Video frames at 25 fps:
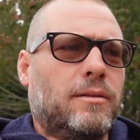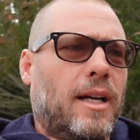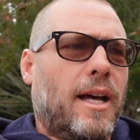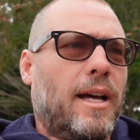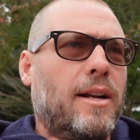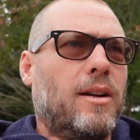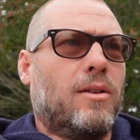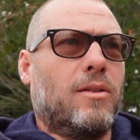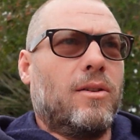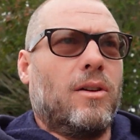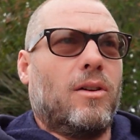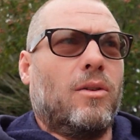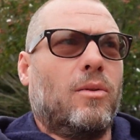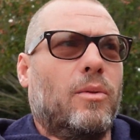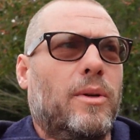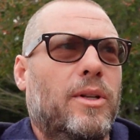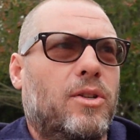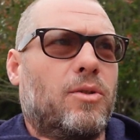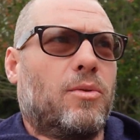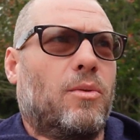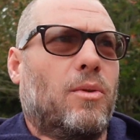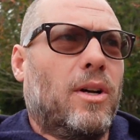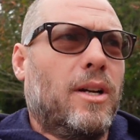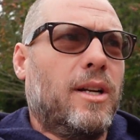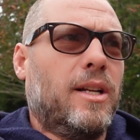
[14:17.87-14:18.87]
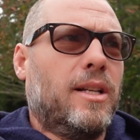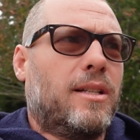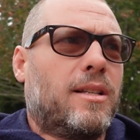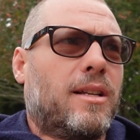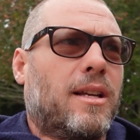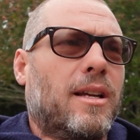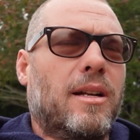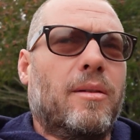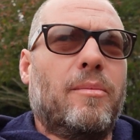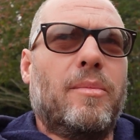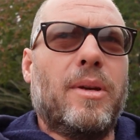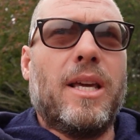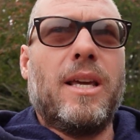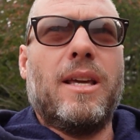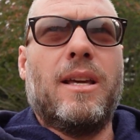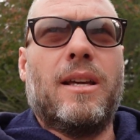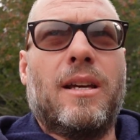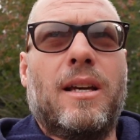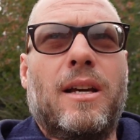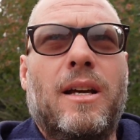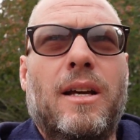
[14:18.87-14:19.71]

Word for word: I don't know which one it's gonna be.